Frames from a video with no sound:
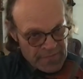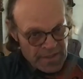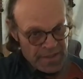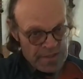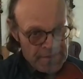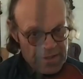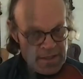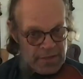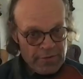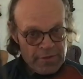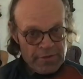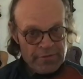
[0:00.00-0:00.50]

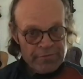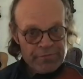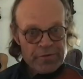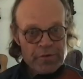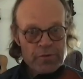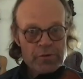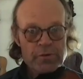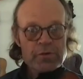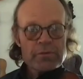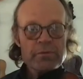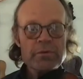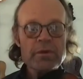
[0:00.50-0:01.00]
Now, if
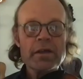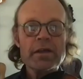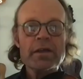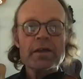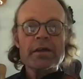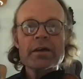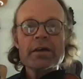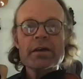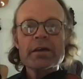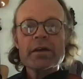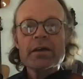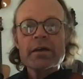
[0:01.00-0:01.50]
you
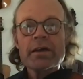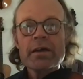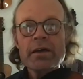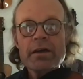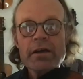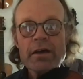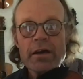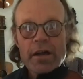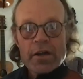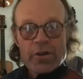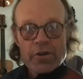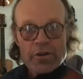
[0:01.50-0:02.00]

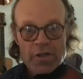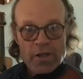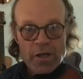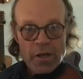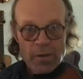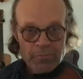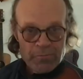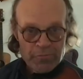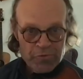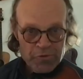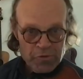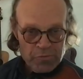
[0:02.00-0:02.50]
are
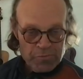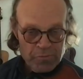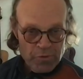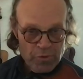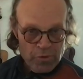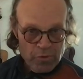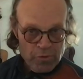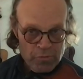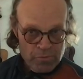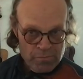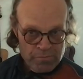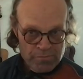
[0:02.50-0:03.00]

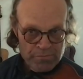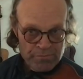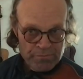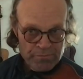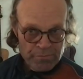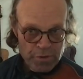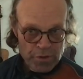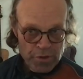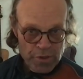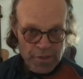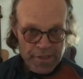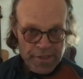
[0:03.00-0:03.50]
comfortable
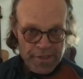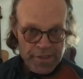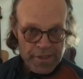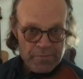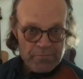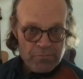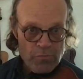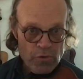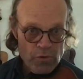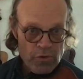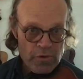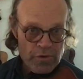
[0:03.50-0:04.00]
playing
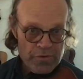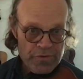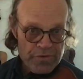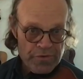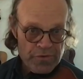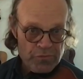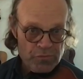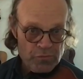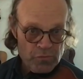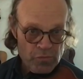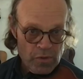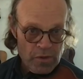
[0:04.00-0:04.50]
more
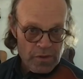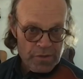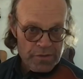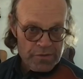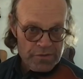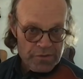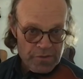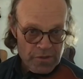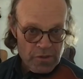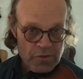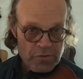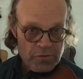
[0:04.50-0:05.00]
than one
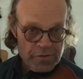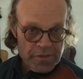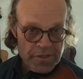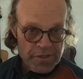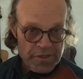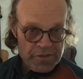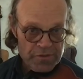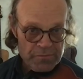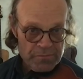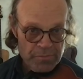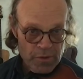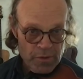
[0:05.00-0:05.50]
note in
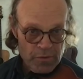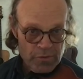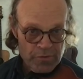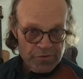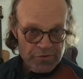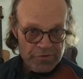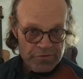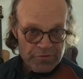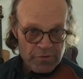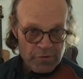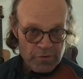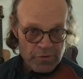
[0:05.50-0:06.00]
a bow
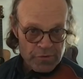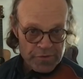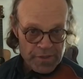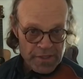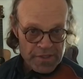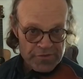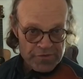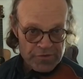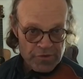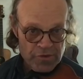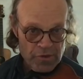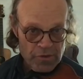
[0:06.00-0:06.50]
stroke,
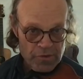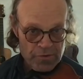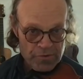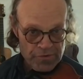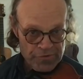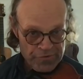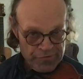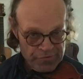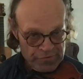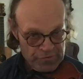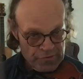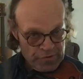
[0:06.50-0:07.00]
that's called a
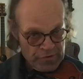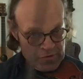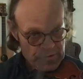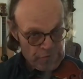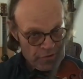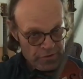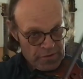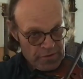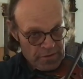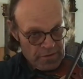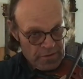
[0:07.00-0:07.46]
slur.